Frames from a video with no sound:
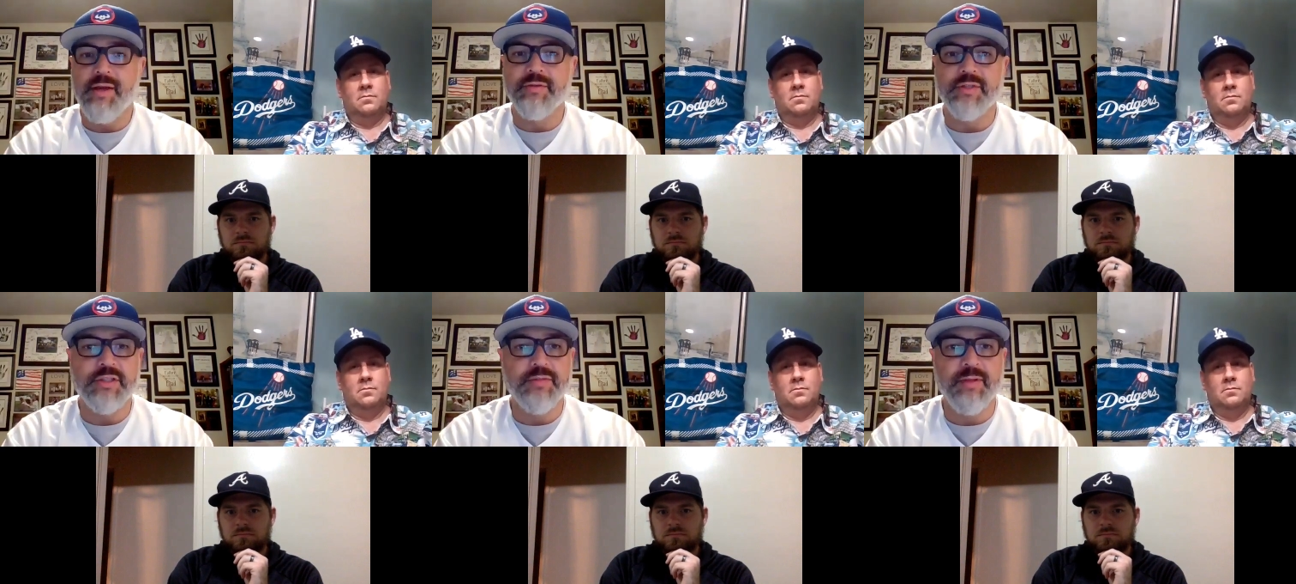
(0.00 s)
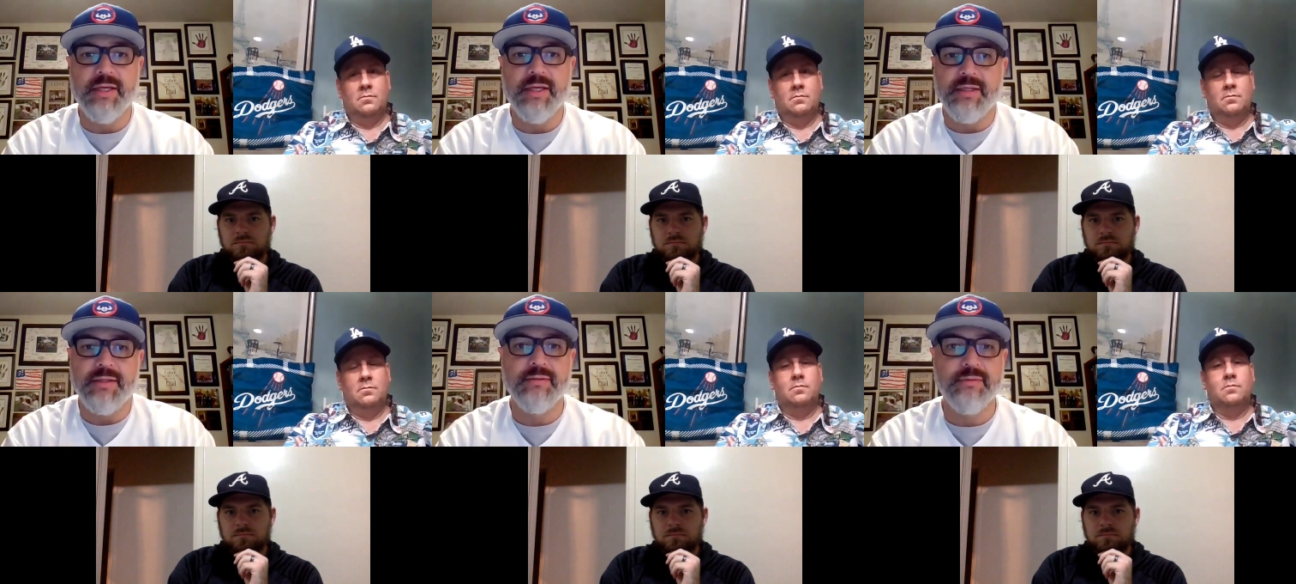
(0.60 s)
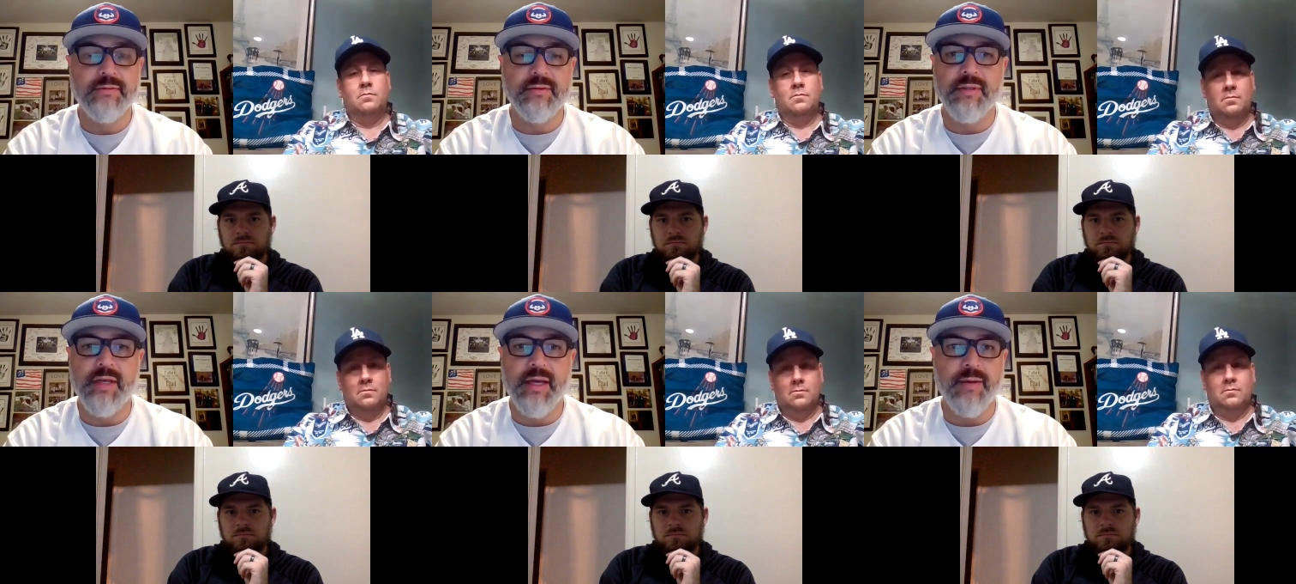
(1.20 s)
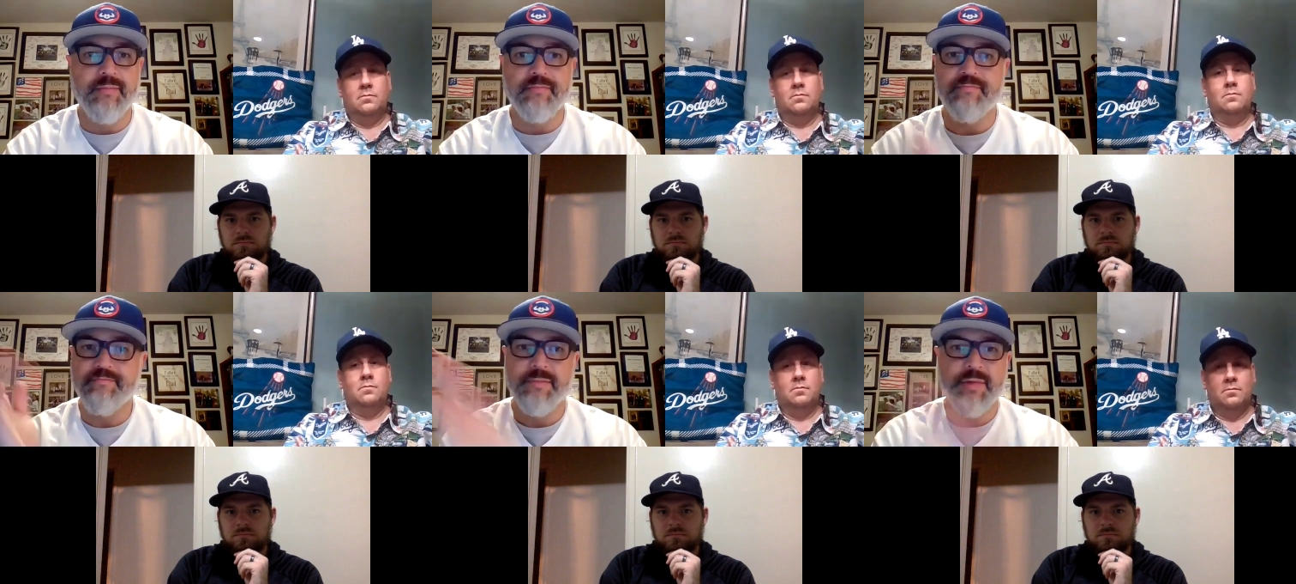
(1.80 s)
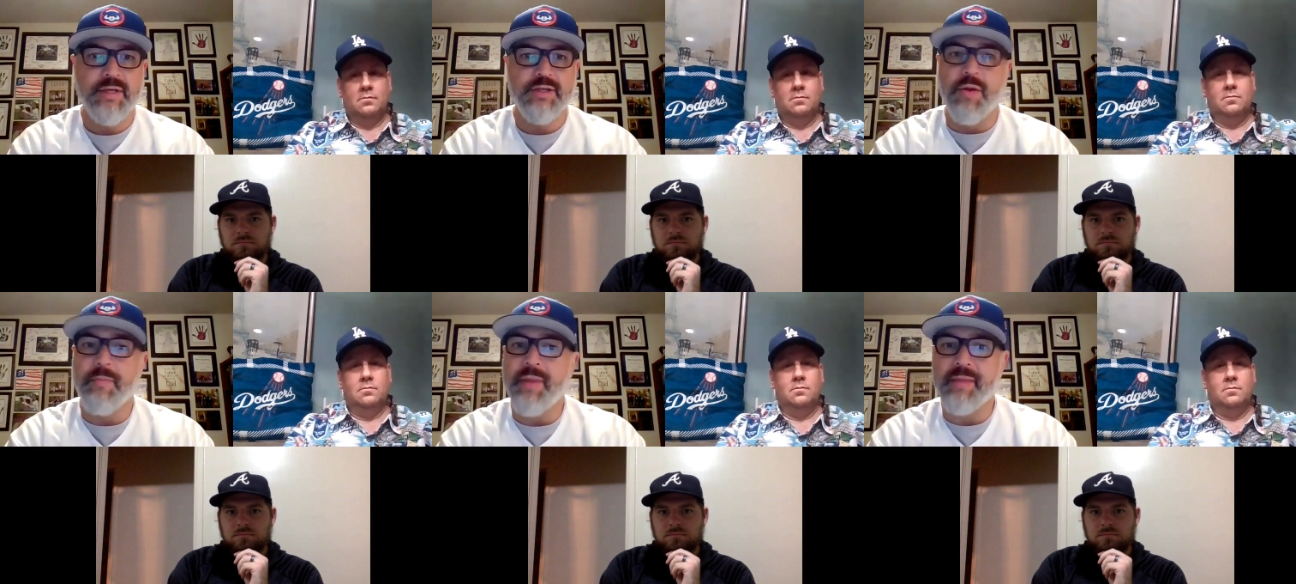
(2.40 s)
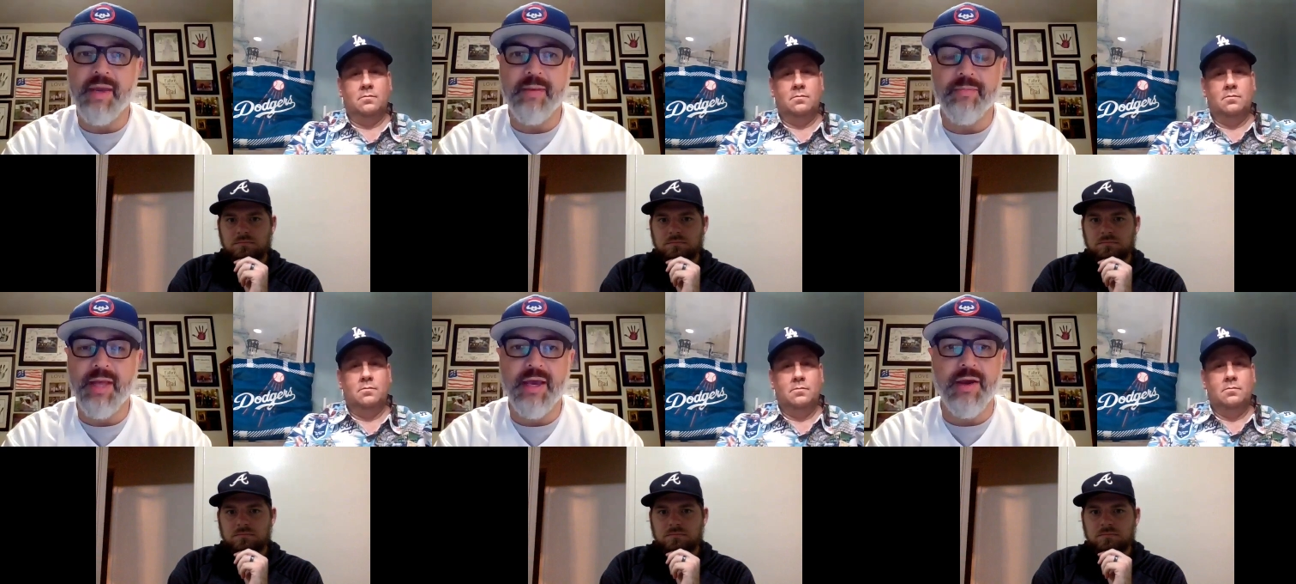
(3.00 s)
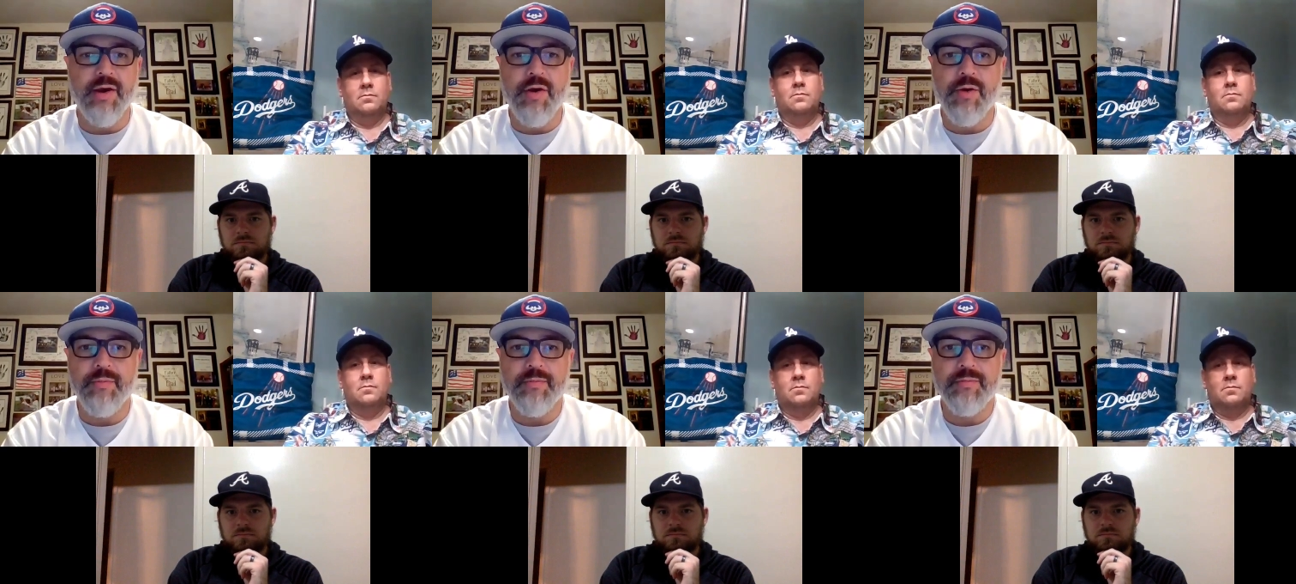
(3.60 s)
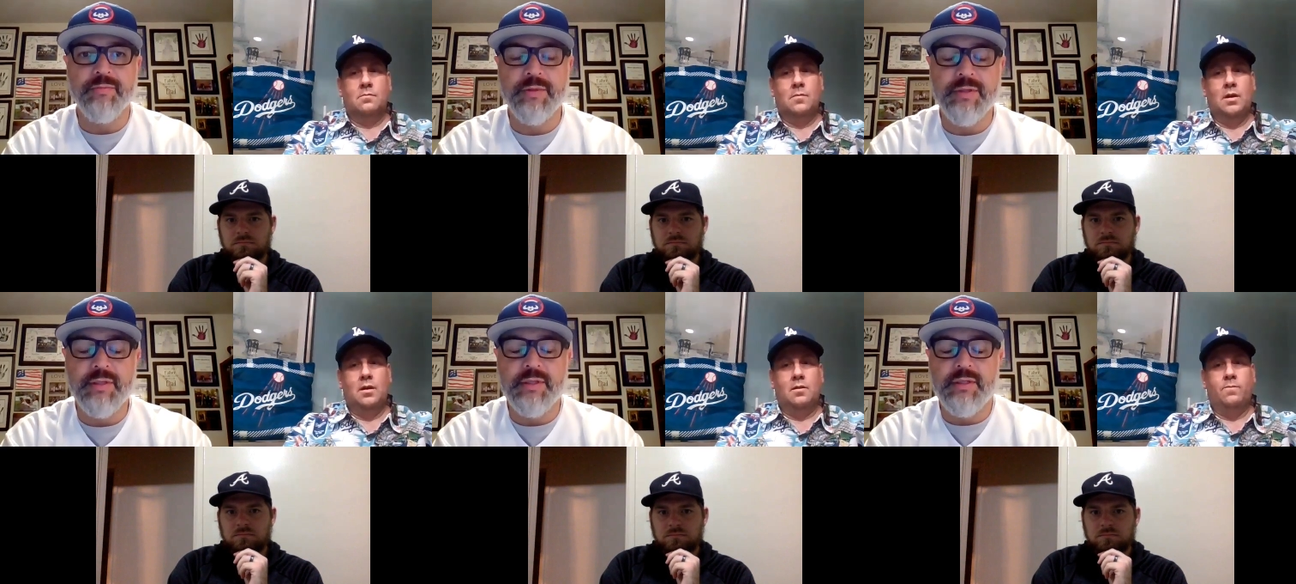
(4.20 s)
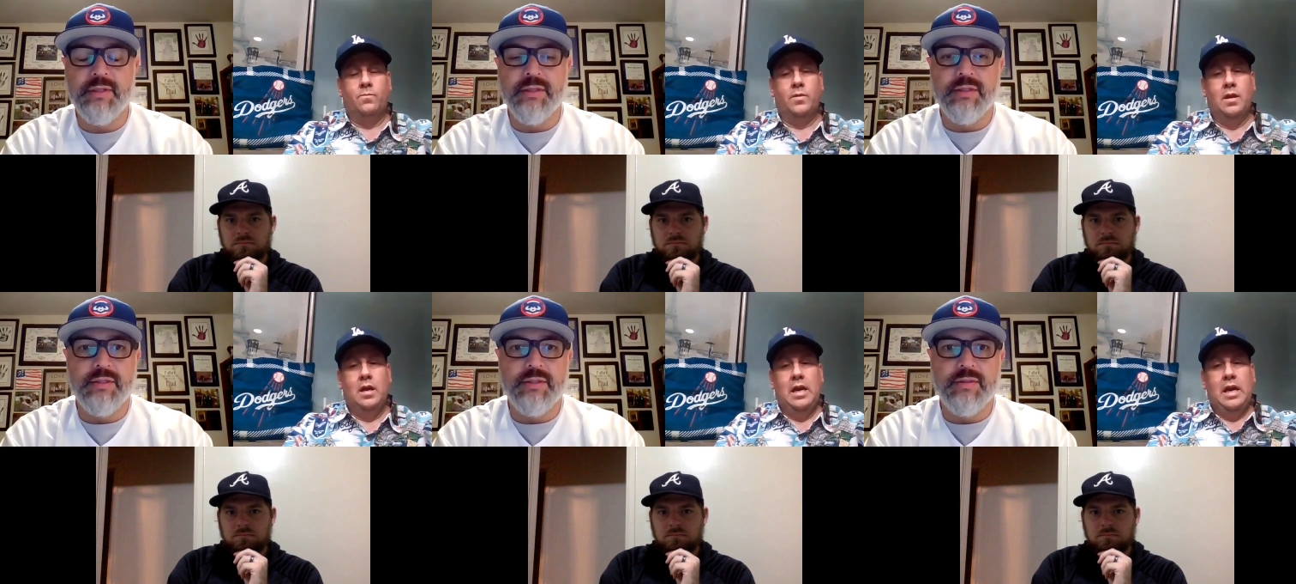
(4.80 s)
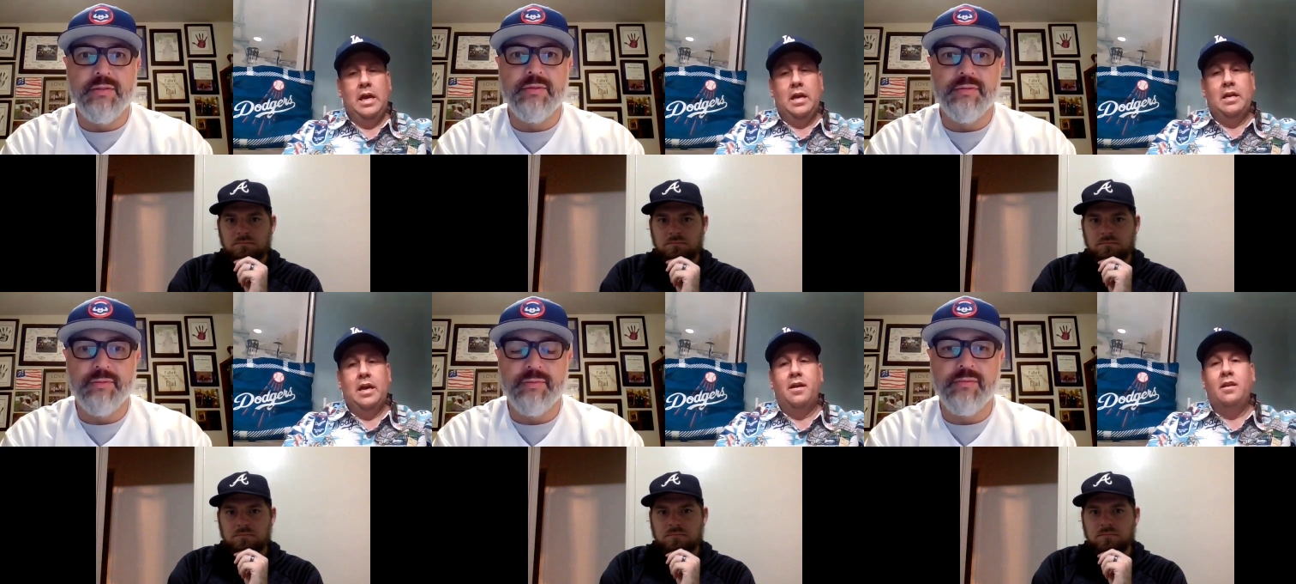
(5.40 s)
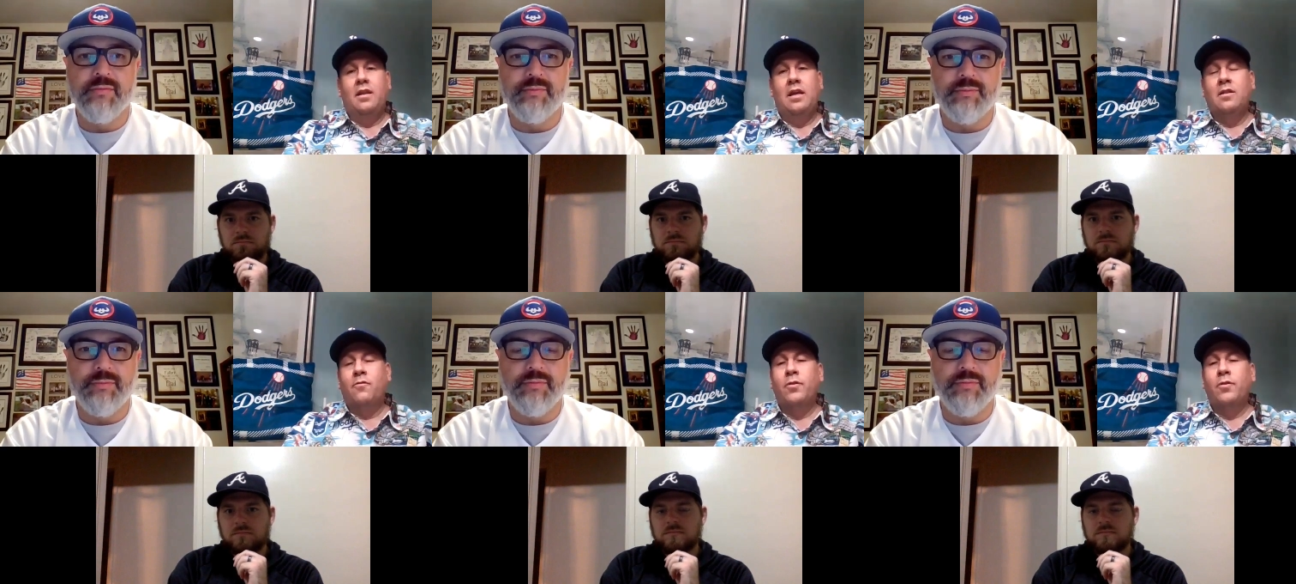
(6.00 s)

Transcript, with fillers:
Speaker 1: it was a split, um, you know, bang bang play at home. Yeah.
Speaker 2: Yeah, and, and the